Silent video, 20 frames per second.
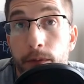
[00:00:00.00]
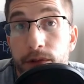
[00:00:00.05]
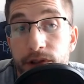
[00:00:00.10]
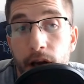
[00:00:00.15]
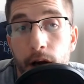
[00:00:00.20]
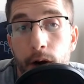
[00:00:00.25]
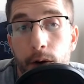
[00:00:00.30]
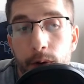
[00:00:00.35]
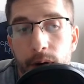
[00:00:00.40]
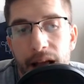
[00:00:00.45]

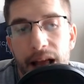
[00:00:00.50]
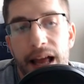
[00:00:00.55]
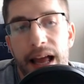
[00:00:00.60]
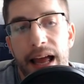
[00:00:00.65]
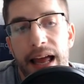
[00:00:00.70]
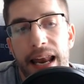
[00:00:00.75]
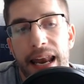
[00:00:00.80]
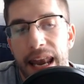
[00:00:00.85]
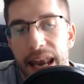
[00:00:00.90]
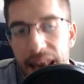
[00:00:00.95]
So
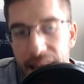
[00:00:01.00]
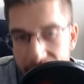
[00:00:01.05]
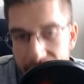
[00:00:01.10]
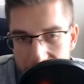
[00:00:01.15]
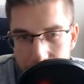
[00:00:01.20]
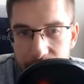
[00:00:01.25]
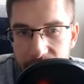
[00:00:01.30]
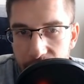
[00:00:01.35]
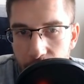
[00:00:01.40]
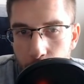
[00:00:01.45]

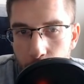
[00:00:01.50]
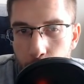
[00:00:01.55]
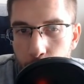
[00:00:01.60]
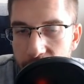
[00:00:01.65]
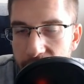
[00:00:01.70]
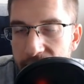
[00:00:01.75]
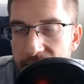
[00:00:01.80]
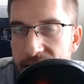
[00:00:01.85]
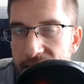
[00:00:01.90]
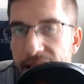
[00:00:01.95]
let me know
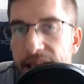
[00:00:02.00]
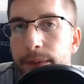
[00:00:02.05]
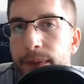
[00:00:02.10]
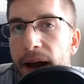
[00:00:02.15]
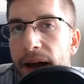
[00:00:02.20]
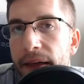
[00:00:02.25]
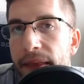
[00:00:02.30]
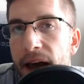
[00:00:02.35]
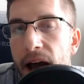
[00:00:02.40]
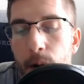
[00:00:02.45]
what you think about that.